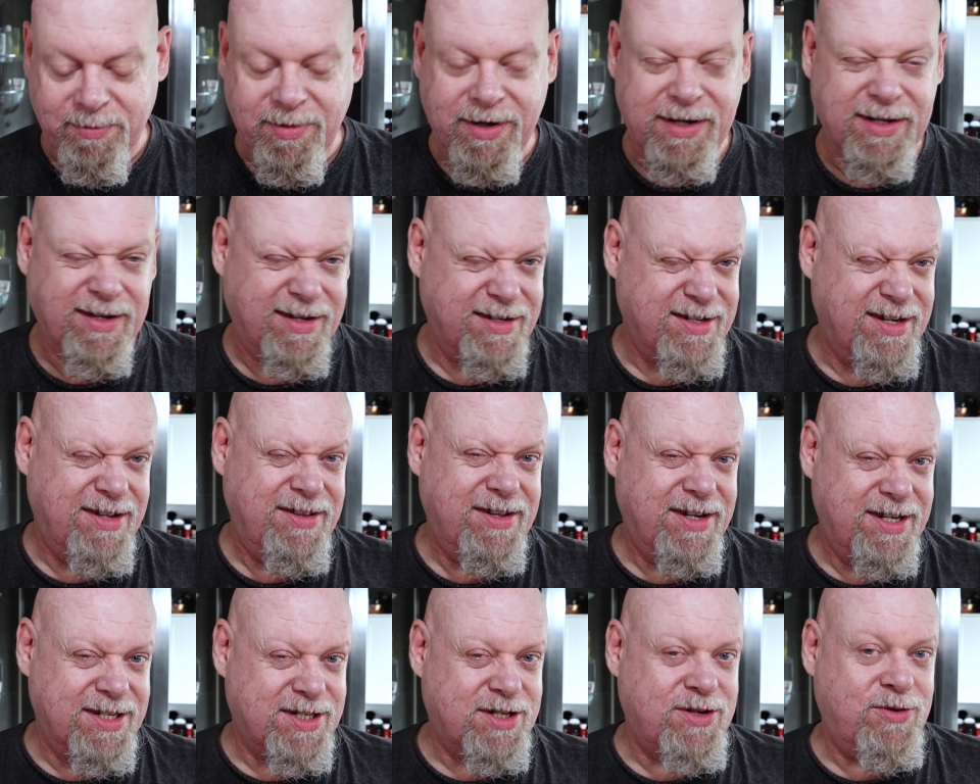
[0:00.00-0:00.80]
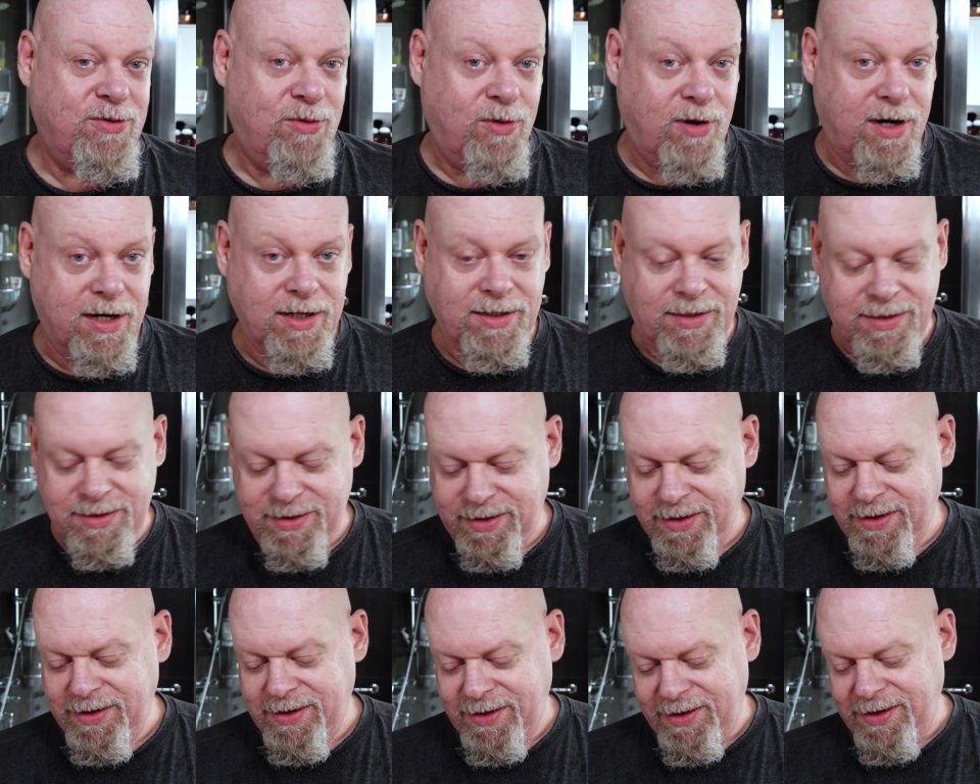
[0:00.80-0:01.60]
but I don't think it's quite
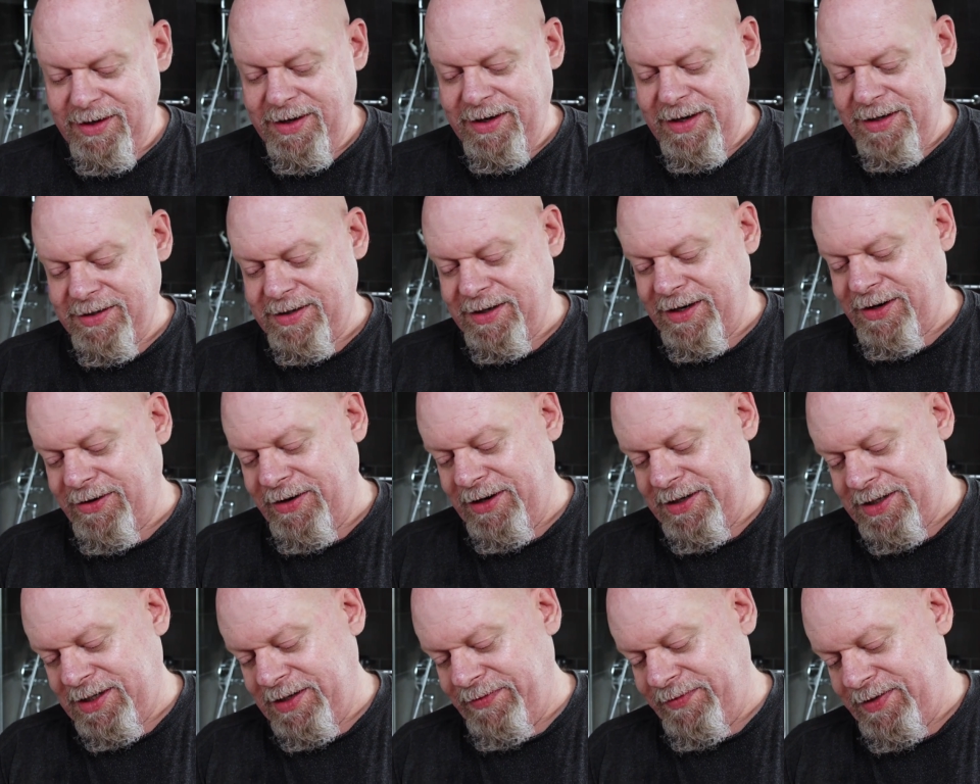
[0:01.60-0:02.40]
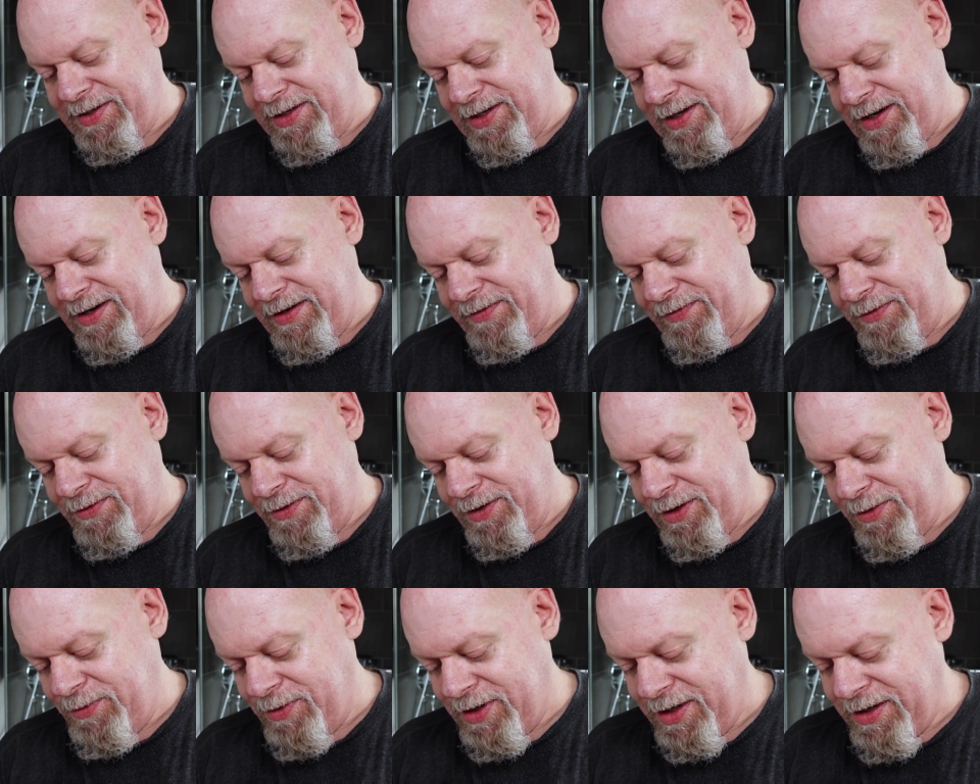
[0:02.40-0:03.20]
as aggressive as the
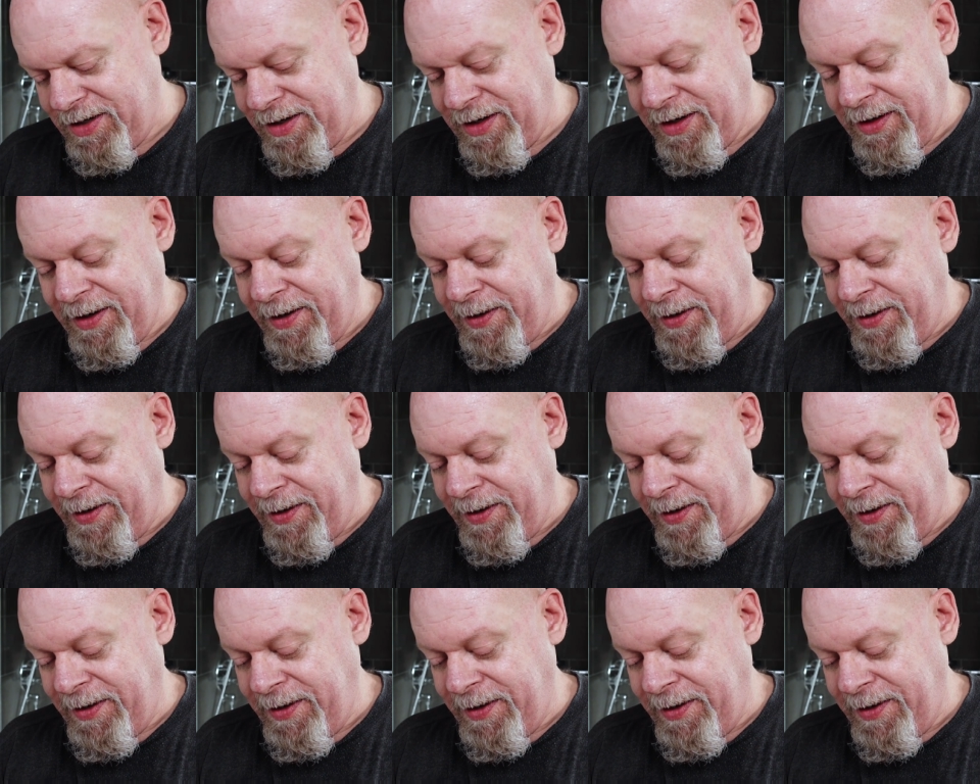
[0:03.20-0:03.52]
R41.